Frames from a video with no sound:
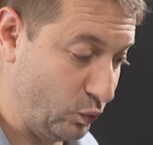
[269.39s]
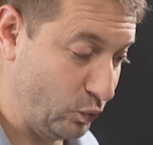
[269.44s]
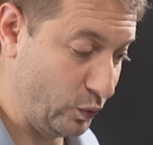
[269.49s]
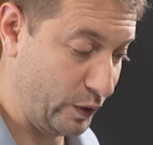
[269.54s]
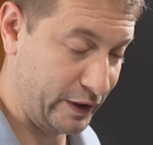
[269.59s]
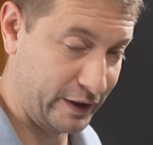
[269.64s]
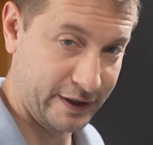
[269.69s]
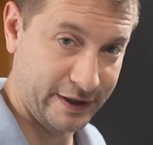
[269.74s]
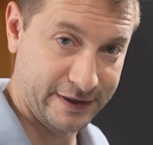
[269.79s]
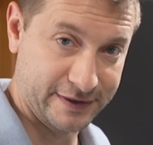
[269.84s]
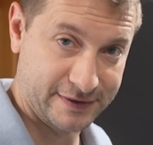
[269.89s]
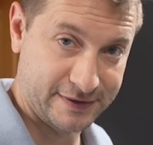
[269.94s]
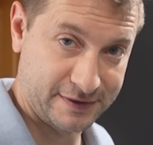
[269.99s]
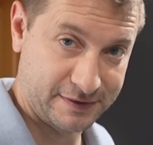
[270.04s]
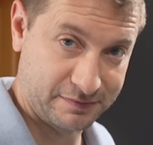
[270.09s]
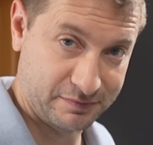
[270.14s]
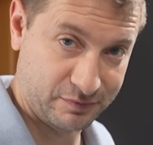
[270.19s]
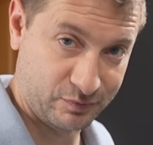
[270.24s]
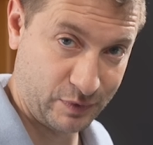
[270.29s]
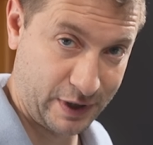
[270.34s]
Whereas,
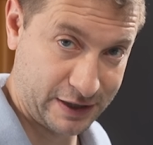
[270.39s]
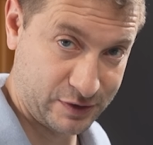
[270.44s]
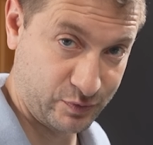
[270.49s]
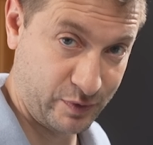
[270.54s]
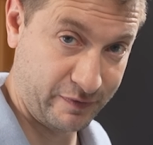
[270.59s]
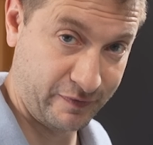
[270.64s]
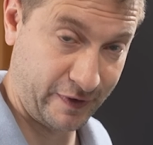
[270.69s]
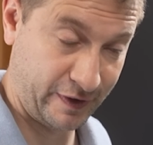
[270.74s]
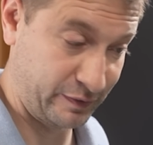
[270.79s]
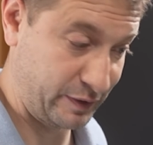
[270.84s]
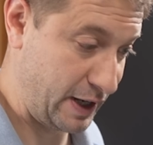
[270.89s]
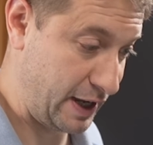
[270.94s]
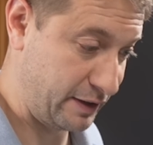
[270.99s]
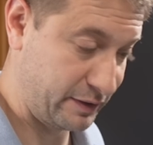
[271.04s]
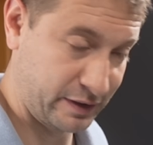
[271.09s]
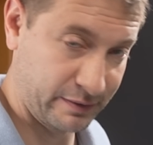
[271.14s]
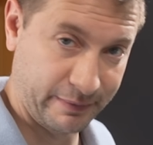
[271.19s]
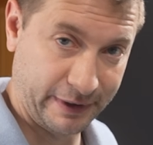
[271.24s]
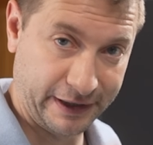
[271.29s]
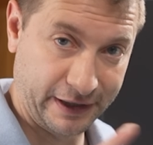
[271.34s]
as we found out
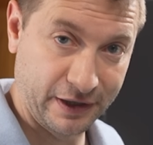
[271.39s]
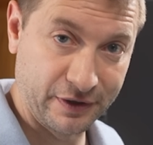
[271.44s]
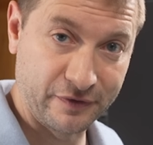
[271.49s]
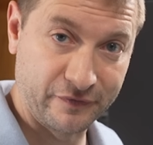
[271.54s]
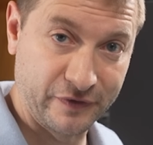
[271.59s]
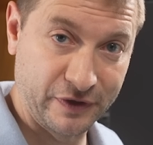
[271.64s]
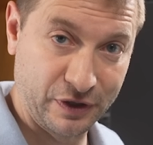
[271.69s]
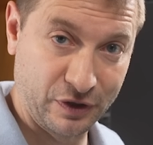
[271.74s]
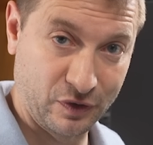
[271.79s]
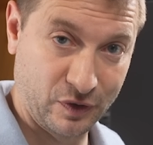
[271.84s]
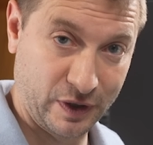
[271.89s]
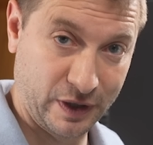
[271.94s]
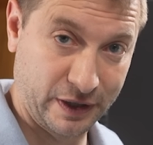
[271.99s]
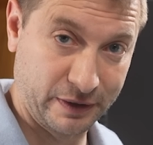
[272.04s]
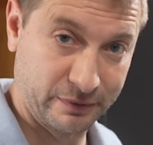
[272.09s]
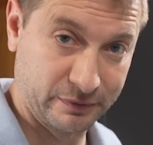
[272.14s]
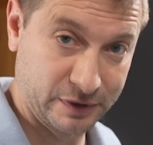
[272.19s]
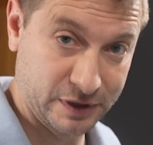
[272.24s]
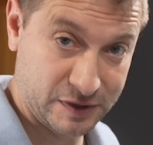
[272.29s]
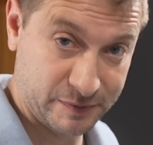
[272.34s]
in my other video
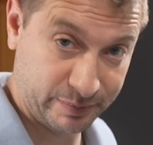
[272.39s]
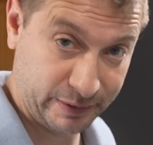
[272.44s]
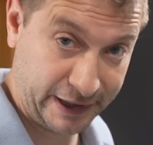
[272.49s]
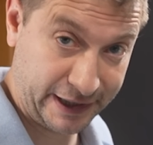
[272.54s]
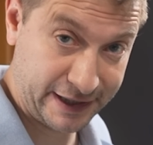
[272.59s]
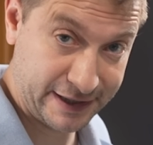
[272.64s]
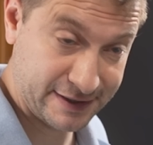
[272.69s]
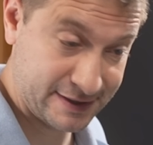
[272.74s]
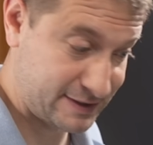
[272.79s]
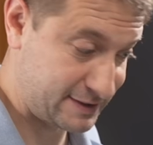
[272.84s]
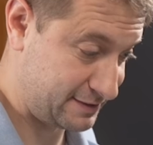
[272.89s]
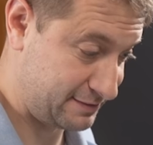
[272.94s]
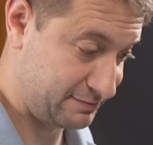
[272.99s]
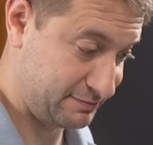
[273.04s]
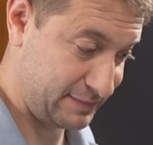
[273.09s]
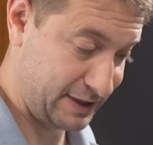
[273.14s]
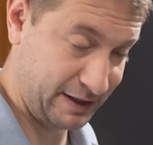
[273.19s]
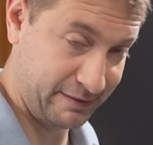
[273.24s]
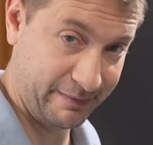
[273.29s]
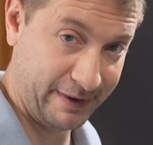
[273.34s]
on displays
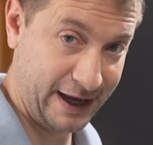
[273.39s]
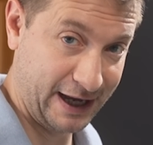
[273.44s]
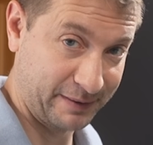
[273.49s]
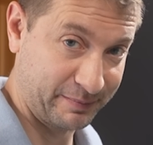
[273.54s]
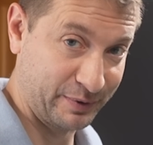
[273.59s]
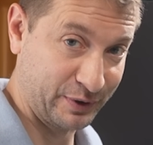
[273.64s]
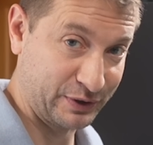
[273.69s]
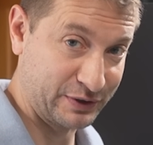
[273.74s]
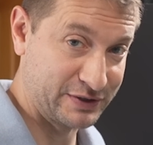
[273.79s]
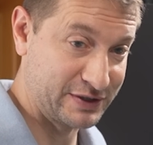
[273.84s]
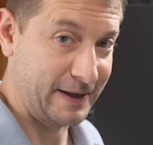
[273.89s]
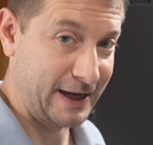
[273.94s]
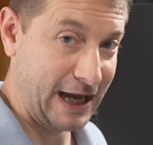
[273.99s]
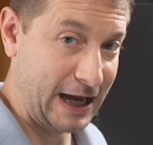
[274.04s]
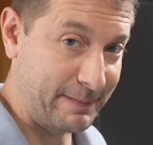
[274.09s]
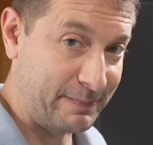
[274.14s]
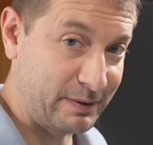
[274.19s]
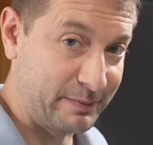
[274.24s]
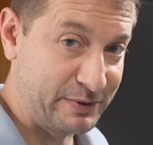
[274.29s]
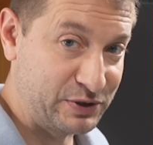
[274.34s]
and MacBooks,
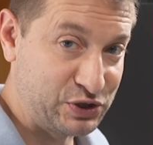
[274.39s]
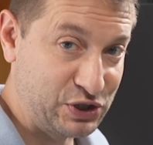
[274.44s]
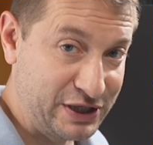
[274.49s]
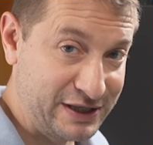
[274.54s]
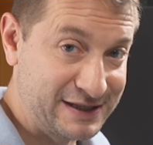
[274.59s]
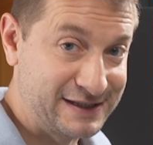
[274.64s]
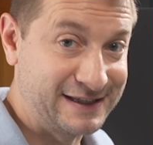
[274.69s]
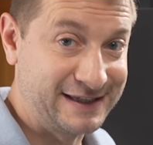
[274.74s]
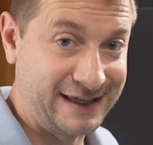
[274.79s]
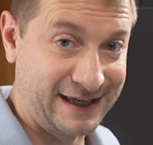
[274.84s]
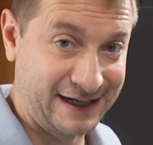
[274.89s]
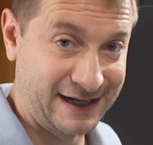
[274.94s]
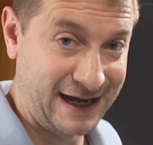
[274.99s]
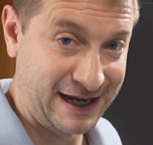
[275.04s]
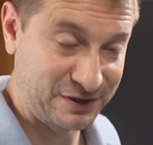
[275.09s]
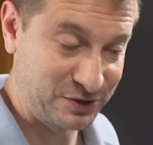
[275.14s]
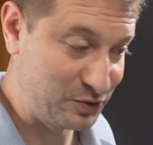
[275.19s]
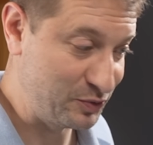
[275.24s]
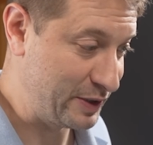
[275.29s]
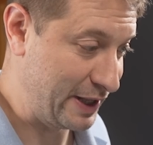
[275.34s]
Apple machines
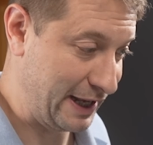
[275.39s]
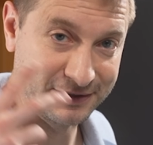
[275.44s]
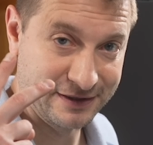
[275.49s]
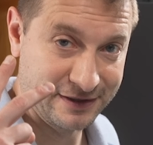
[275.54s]
cannot do that.